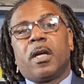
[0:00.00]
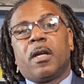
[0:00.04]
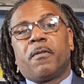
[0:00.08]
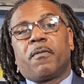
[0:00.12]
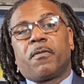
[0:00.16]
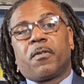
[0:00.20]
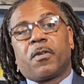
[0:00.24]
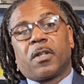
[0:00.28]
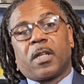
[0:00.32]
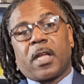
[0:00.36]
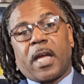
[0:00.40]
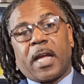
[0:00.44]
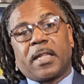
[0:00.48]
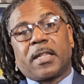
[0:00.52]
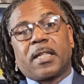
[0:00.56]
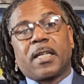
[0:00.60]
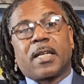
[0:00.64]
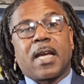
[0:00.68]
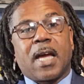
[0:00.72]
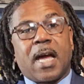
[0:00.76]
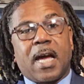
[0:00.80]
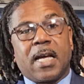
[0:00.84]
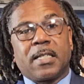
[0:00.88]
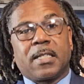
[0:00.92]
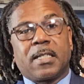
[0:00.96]
If you like the
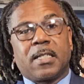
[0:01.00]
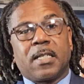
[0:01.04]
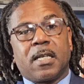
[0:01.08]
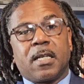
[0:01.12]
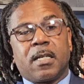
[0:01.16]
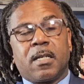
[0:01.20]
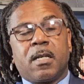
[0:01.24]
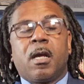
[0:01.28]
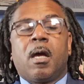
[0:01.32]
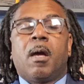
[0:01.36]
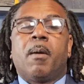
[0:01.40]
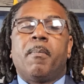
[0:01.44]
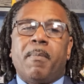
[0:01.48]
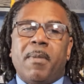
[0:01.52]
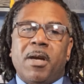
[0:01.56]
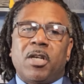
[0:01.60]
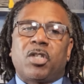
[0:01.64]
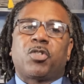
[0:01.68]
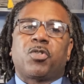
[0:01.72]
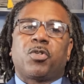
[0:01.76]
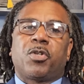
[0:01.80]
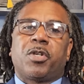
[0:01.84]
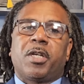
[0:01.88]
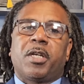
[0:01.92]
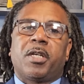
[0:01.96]
content,
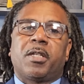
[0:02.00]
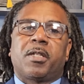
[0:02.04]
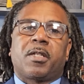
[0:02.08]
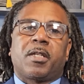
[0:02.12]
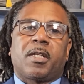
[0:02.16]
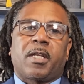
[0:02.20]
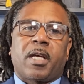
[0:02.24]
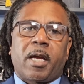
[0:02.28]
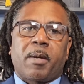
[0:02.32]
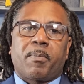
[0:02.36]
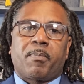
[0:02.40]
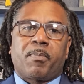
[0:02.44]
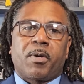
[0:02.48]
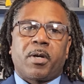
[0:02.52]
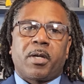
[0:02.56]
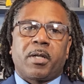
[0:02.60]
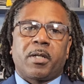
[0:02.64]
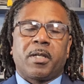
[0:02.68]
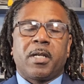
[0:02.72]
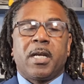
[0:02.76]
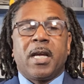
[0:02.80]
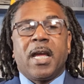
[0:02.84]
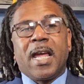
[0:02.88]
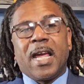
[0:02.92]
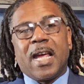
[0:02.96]
make sure you hit the like
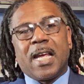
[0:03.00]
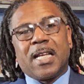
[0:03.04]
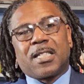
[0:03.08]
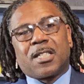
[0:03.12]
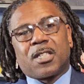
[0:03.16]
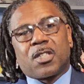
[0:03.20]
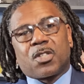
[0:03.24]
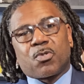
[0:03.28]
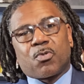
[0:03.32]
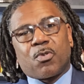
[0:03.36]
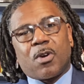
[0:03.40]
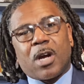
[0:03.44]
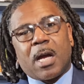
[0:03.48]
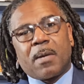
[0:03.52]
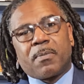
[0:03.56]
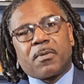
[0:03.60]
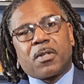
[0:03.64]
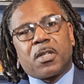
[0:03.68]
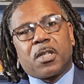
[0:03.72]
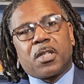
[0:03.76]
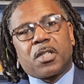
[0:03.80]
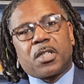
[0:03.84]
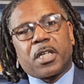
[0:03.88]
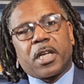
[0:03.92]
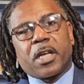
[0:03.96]
button and subscribe
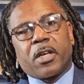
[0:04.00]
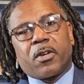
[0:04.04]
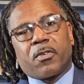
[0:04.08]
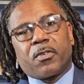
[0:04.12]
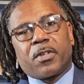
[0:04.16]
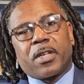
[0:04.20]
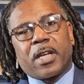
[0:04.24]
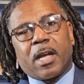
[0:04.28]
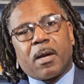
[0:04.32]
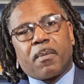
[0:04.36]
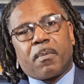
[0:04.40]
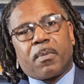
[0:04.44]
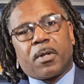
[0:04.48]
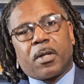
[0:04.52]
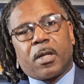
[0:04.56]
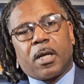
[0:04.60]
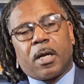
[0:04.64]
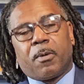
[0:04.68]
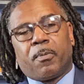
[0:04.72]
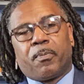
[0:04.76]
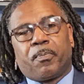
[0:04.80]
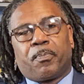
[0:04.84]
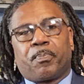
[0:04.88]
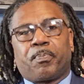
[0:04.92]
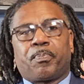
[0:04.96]
to the channel down
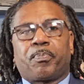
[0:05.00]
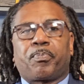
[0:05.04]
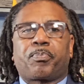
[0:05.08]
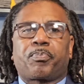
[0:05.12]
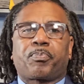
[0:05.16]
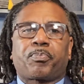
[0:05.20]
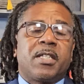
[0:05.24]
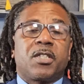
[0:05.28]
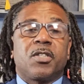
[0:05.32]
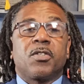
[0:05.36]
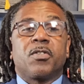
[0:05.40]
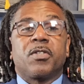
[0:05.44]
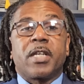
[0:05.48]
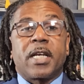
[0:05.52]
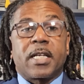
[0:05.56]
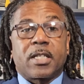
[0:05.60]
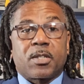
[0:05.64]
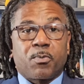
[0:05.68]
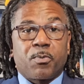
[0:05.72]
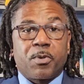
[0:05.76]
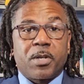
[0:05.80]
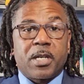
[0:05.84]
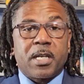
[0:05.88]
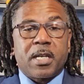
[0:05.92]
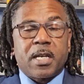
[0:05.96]
below. Until
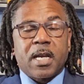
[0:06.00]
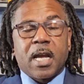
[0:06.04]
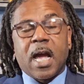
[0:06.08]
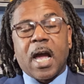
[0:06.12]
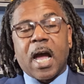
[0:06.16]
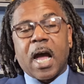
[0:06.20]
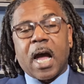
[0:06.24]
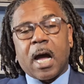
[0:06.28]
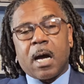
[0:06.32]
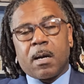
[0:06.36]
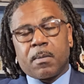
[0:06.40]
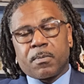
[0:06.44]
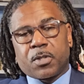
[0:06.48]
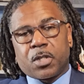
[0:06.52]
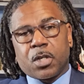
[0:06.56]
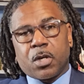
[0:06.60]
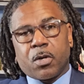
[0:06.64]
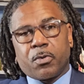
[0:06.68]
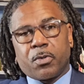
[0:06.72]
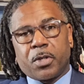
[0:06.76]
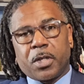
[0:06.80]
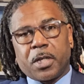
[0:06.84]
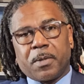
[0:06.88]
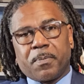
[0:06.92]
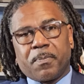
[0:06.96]
next week, I'm
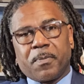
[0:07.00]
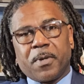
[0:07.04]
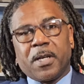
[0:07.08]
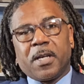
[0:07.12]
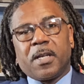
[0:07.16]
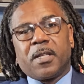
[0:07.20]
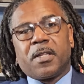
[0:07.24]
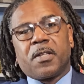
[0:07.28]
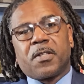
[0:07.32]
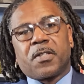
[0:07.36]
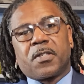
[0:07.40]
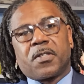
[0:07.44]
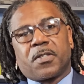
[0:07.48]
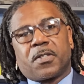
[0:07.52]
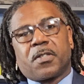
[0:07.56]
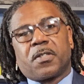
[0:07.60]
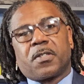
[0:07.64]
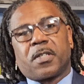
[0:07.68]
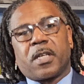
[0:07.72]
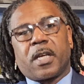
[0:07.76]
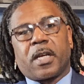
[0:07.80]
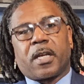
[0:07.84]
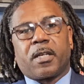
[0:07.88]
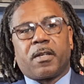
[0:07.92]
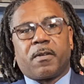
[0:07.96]
Tony. This is
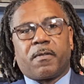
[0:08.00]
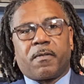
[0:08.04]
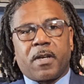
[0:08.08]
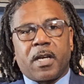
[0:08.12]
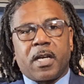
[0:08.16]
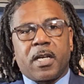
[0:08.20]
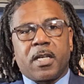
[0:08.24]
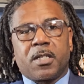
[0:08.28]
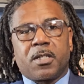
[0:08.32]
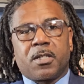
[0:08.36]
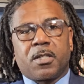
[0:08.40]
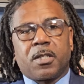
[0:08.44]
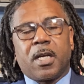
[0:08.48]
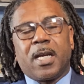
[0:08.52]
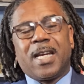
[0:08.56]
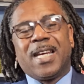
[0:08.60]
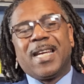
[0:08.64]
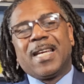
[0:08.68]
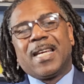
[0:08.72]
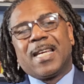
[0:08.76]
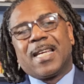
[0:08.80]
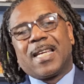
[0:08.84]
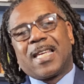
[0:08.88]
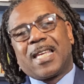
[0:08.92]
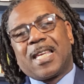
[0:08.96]
Executive Edge.
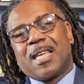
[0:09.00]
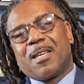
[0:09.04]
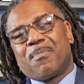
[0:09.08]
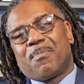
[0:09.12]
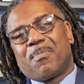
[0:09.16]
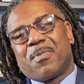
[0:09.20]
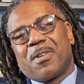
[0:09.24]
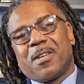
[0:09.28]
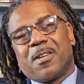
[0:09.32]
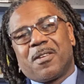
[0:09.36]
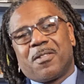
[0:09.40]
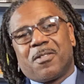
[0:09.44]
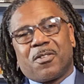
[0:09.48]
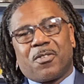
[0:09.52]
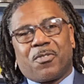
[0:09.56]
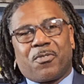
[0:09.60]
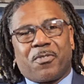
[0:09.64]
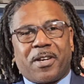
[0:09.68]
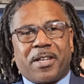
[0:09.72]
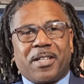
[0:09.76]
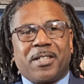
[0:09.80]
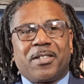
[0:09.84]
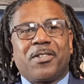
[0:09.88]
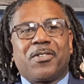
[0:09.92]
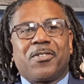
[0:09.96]
Keep being the
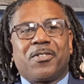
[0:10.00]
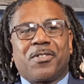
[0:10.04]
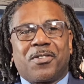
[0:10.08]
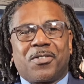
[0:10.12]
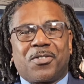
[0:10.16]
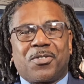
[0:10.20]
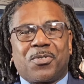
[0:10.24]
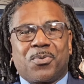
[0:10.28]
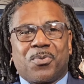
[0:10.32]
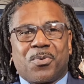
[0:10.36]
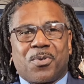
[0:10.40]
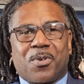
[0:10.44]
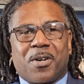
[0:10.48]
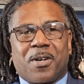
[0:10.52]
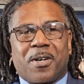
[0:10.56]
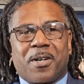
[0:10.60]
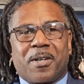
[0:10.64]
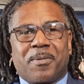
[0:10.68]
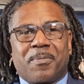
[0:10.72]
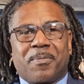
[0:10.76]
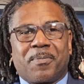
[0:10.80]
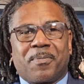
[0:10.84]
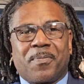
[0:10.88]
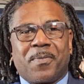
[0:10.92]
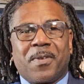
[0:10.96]
great leader that you
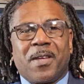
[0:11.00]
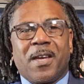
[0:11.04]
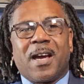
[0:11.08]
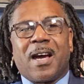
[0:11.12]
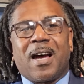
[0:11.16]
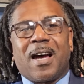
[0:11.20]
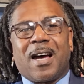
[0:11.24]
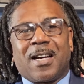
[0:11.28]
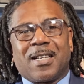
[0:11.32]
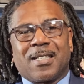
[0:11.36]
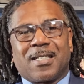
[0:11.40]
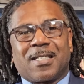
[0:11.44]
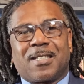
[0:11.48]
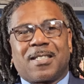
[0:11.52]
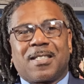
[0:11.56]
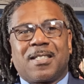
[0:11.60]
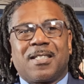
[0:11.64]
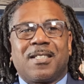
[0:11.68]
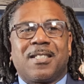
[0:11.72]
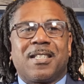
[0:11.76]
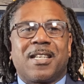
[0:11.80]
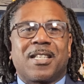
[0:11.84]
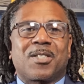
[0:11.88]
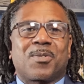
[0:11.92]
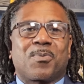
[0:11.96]
are. I'll see
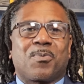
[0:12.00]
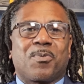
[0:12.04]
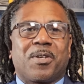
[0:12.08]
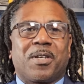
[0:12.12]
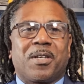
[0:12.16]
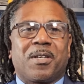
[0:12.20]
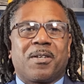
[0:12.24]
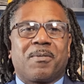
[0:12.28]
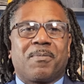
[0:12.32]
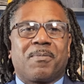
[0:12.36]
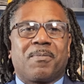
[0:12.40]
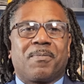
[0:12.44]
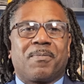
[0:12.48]
you next week.